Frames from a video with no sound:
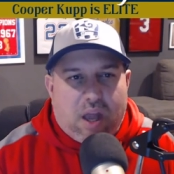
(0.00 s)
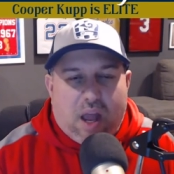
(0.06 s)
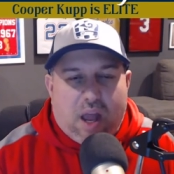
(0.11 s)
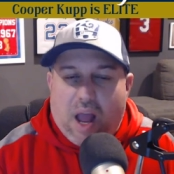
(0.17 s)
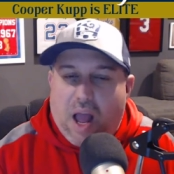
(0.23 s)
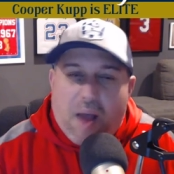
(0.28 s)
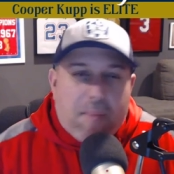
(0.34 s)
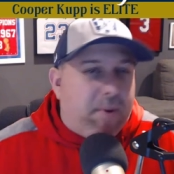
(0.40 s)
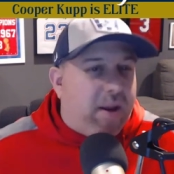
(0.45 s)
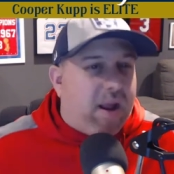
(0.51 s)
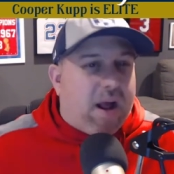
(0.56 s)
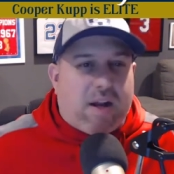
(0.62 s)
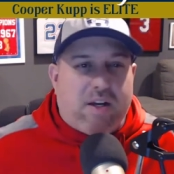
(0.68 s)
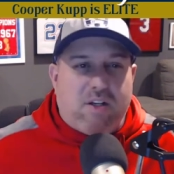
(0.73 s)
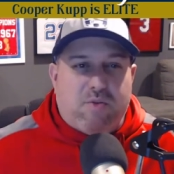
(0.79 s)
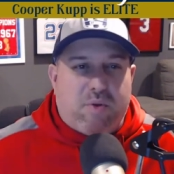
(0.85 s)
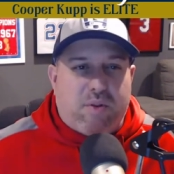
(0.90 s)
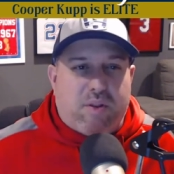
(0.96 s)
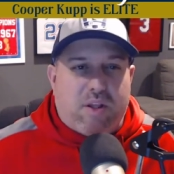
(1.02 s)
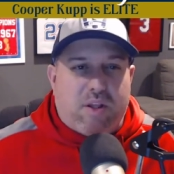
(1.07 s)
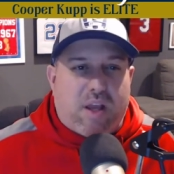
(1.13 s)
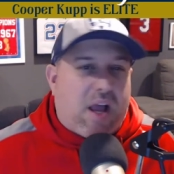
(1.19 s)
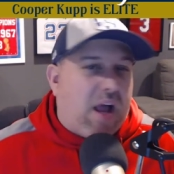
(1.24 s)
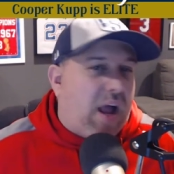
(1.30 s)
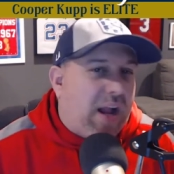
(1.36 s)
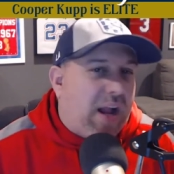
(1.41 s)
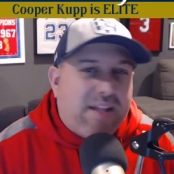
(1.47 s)
I'll be honest with you,
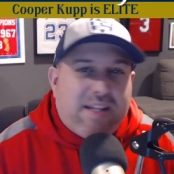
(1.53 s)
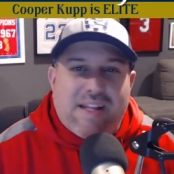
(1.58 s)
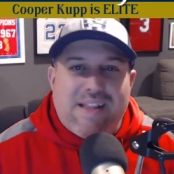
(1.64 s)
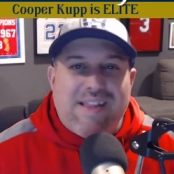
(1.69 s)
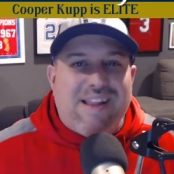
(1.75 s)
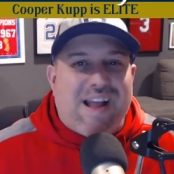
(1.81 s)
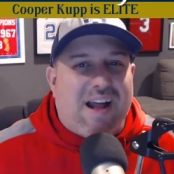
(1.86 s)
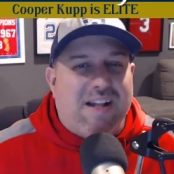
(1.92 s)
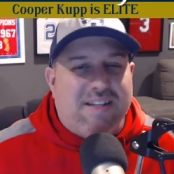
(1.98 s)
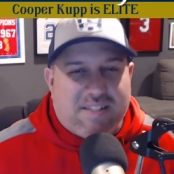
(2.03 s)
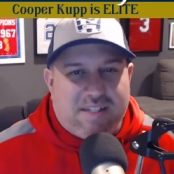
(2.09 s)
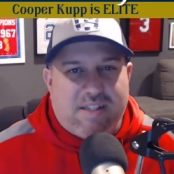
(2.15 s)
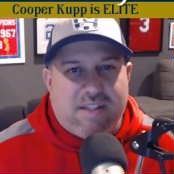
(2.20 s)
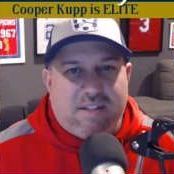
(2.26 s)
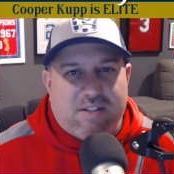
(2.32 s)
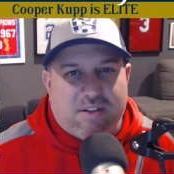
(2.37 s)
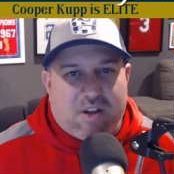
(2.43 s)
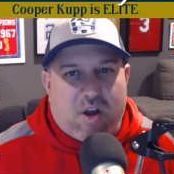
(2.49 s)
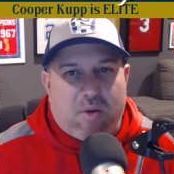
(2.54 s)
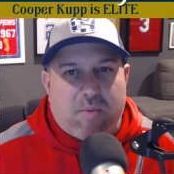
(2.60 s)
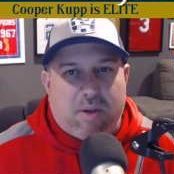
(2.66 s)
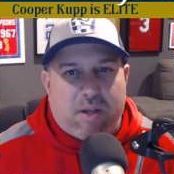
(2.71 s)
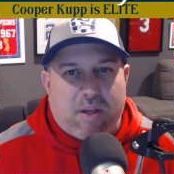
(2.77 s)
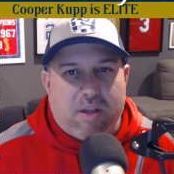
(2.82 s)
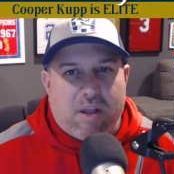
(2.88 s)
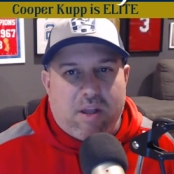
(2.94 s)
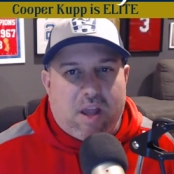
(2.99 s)
I did not see this coming.
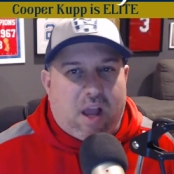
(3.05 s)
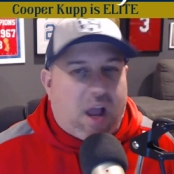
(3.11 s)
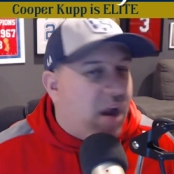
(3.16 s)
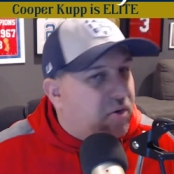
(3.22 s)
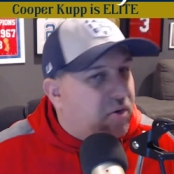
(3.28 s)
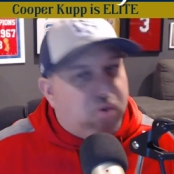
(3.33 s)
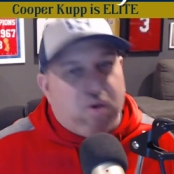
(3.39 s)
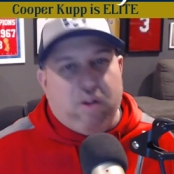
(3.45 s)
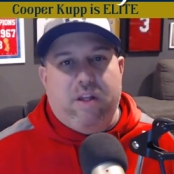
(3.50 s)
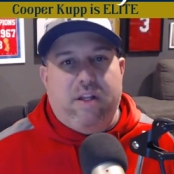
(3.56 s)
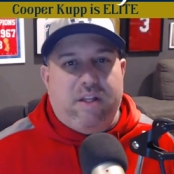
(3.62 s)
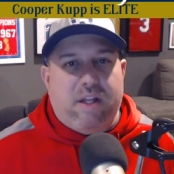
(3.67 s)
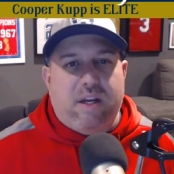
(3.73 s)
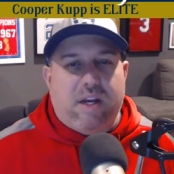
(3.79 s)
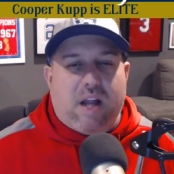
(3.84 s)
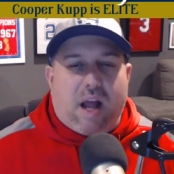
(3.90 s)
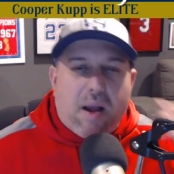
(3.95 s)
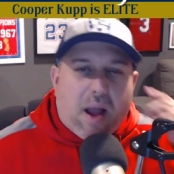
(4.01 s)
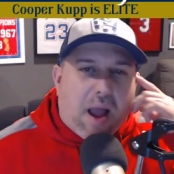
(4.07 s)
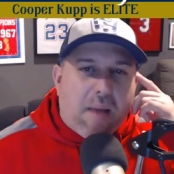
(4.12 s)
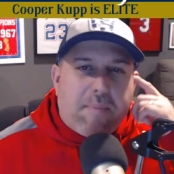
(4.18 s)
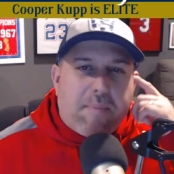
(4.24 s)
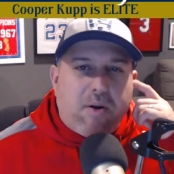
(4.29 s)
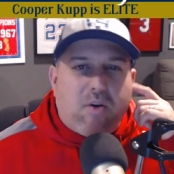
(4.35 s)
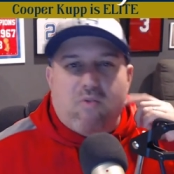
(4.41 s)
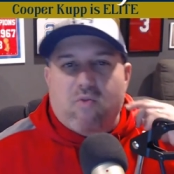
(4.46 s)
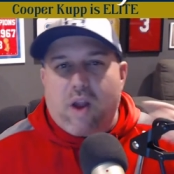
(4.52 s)
I really didn't. I, have been
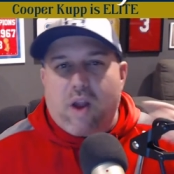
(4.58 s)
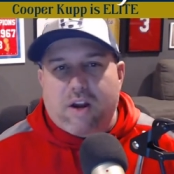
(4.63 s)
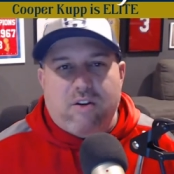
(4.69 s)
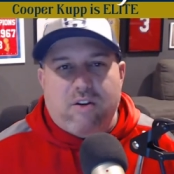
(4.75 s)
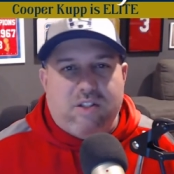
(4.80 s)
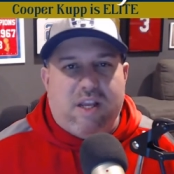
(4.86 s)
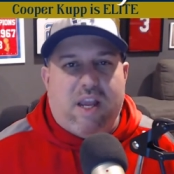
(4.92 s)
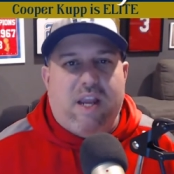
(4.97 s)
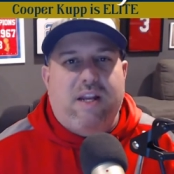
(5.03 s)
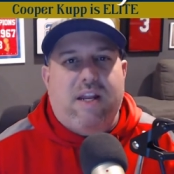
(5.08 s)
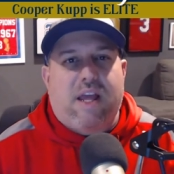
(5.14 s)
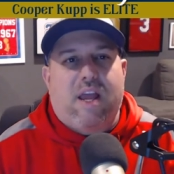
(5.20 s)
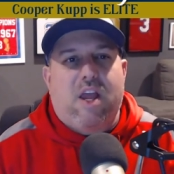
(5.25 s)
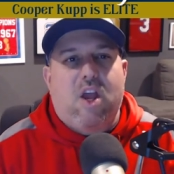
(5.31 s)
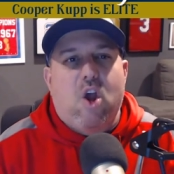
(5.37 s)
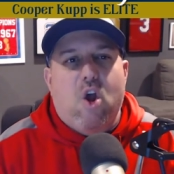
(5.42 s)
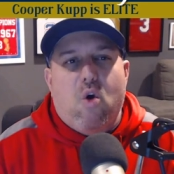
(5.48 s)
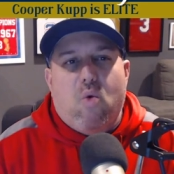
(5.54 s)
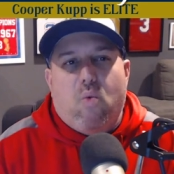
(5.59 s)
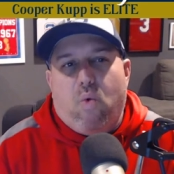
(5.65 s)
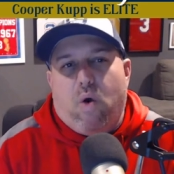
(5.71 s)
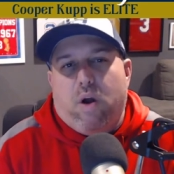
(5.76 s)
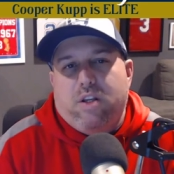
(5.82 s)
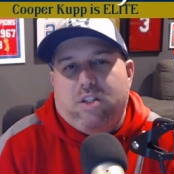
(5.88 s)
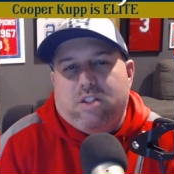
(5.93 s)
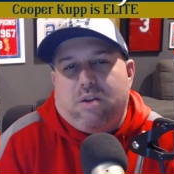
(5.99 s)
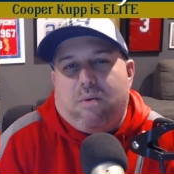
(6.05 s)
on record saying that
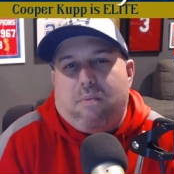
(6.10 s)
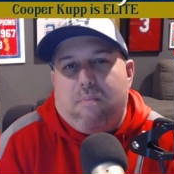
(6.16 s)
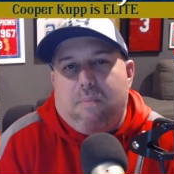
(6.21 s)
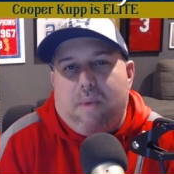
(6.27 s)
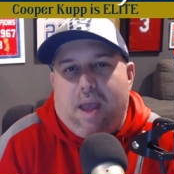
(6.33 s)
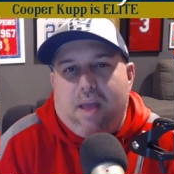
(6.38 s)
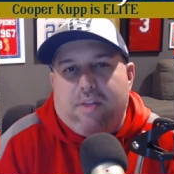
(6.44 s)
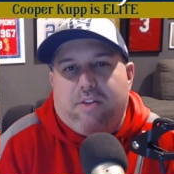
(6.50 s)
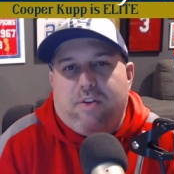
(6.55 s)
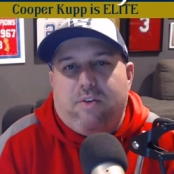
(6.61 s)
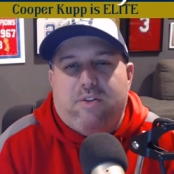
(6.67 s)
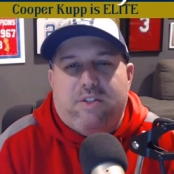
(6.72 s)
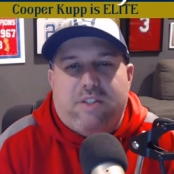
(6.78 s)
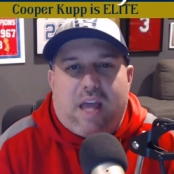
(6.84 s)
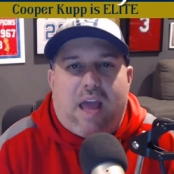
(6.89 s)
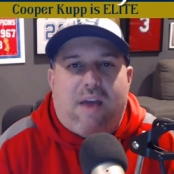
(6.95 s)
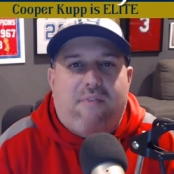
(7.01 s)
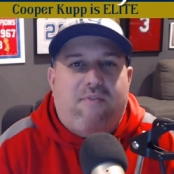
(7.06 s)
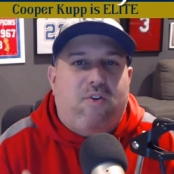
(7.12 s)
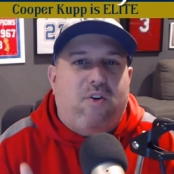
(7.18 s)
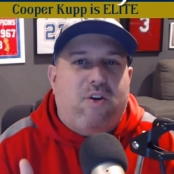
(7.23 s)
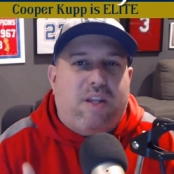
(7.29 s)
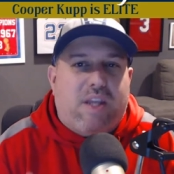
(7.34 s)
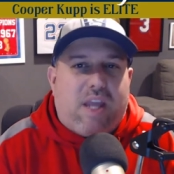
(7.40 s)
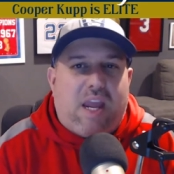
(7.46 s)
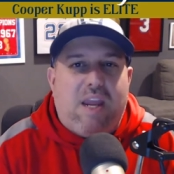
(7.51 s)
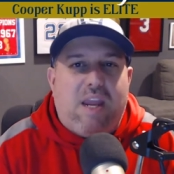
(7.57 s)
once Matthew Stafford
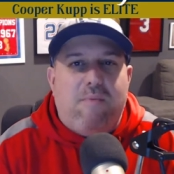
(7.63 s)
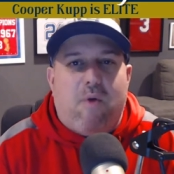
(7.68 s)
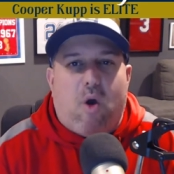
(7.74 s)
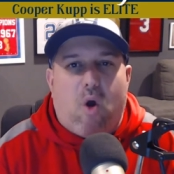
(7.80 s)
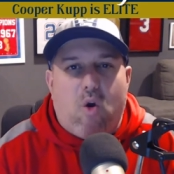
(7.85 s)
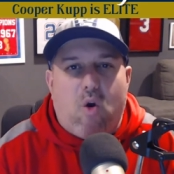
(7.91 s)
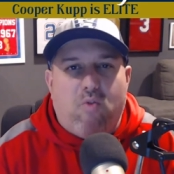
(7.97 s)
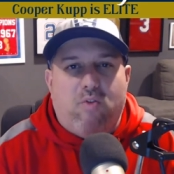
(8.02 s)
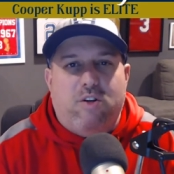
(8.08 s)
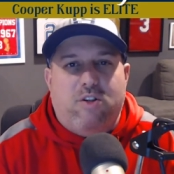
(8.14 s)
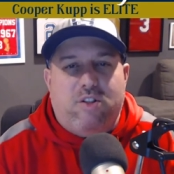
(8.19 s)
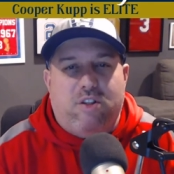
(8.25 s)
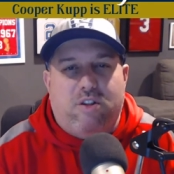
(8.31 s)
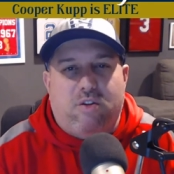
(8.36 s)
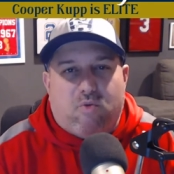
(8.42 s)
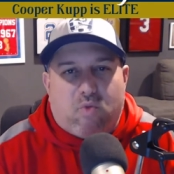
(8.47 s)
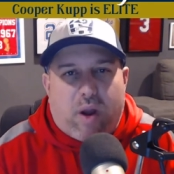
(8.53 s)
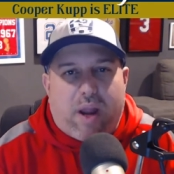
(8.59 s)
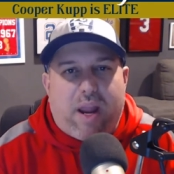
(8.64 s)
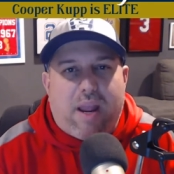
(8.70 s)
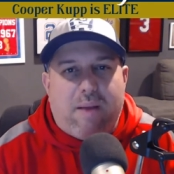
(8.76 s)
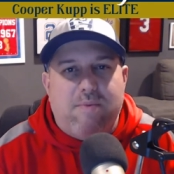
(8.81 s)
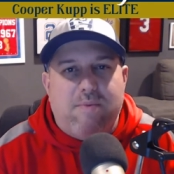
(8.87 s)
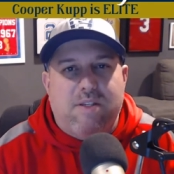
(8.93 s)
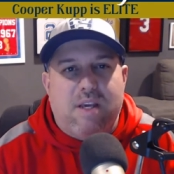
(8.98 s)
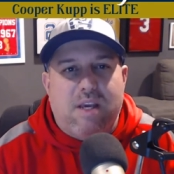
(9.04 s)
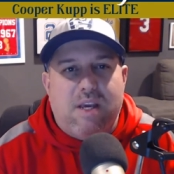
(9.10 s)
came over to the
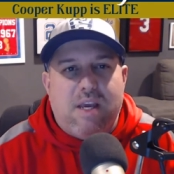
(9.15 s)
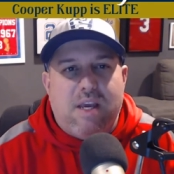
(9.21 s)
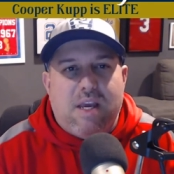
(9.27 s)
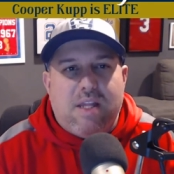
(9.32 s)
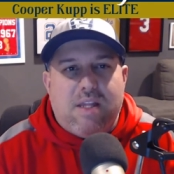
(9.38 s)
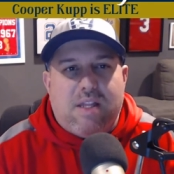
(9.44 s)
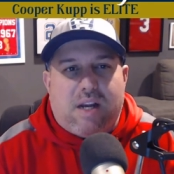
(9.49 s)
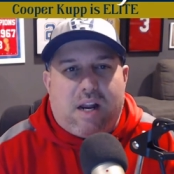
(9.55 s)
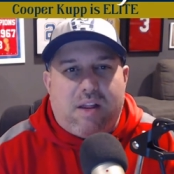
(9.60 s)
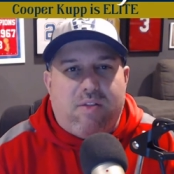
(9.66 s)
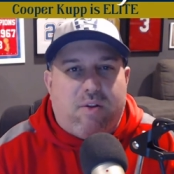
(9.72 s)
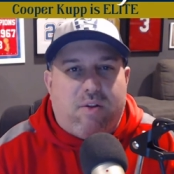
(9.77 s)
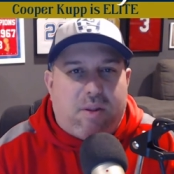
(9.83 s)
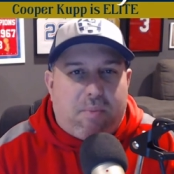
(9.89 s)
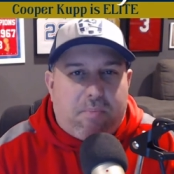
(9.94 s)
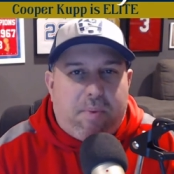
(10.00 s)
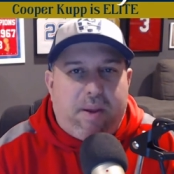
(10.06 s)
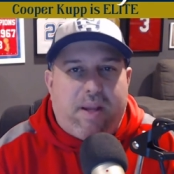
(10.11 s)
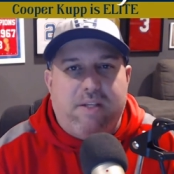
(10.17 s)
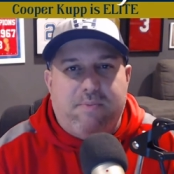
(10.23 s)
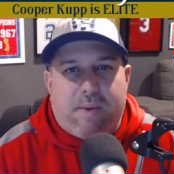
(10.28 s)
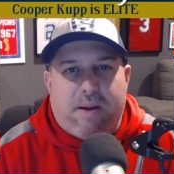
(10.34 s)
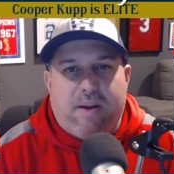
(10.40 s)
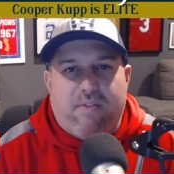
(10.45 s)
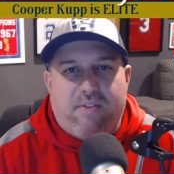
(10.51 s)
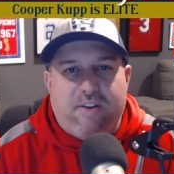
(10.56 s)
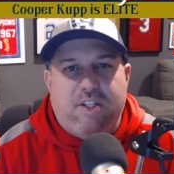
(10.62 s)
Rams, that I thought the biggest
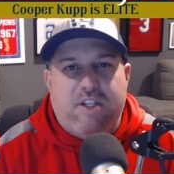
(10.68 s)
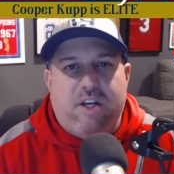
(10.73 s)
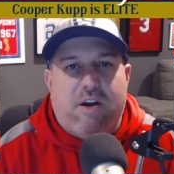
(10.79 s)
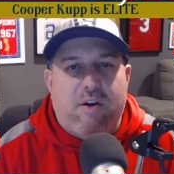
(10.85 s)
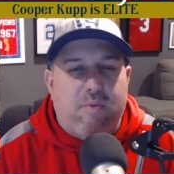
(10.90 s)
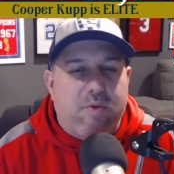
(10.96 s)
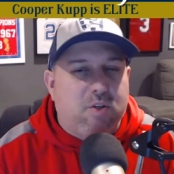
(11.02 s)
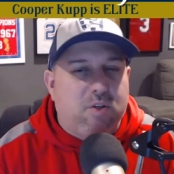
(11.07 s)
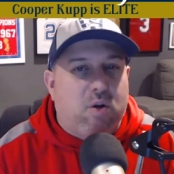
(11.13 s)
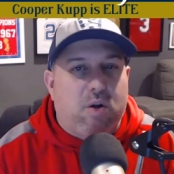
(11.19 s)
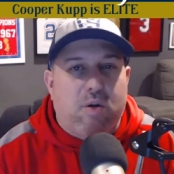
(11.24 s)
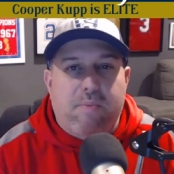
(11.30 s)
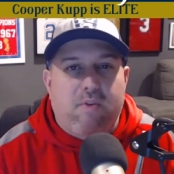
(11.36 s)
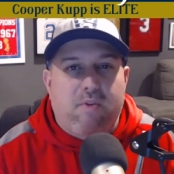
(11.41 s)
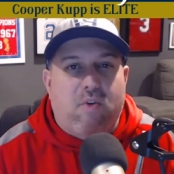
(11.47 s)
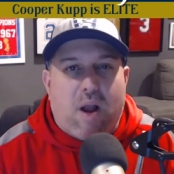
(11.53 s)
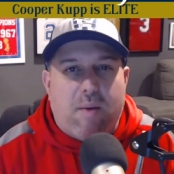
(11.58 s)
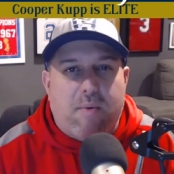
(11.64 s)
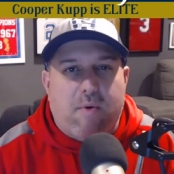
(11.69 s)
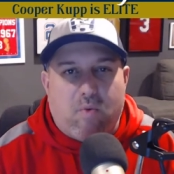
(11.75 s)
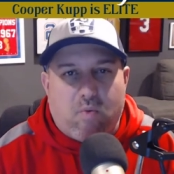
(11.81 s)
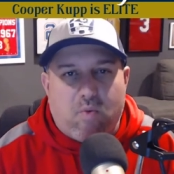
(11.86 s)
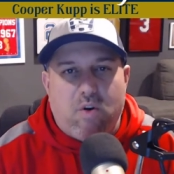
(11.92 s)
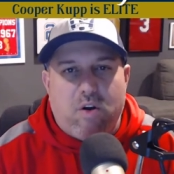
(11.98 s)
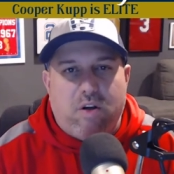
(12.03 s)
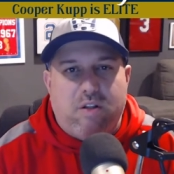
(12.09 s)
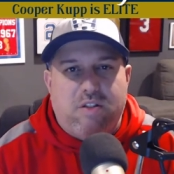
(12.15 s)
beneficiary was going to be Robert
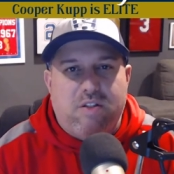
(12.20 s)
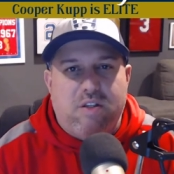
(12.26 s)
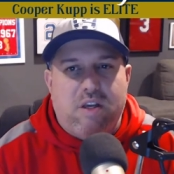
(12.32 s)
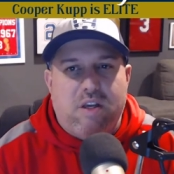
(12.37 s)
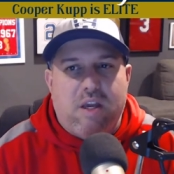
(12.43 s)
Woods.